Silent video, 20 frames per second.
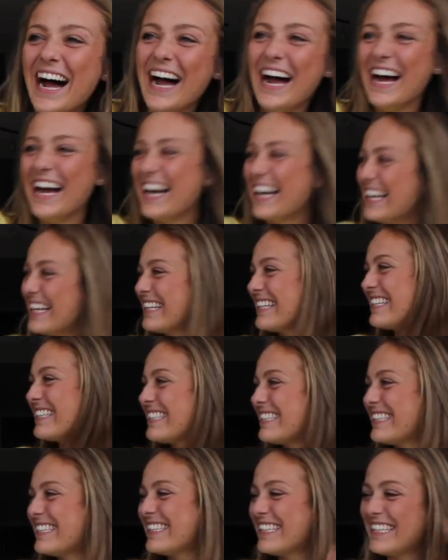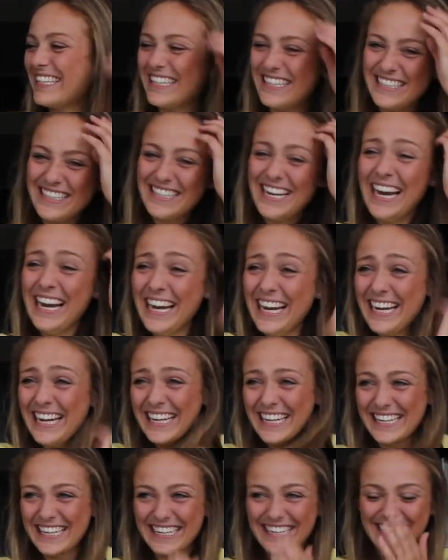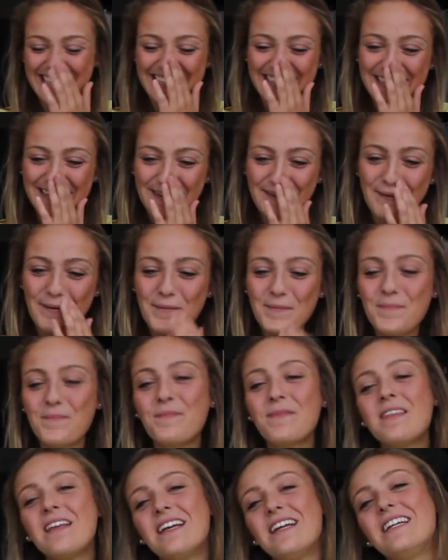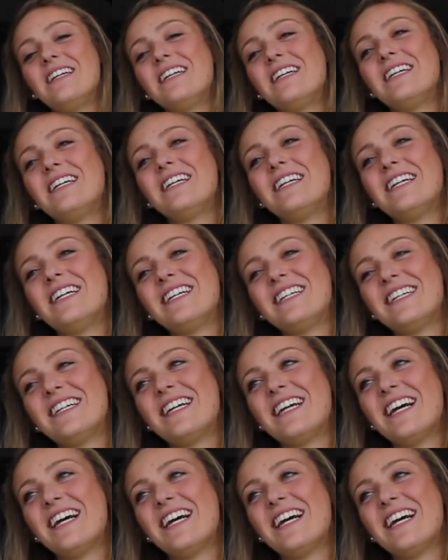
(not speaking)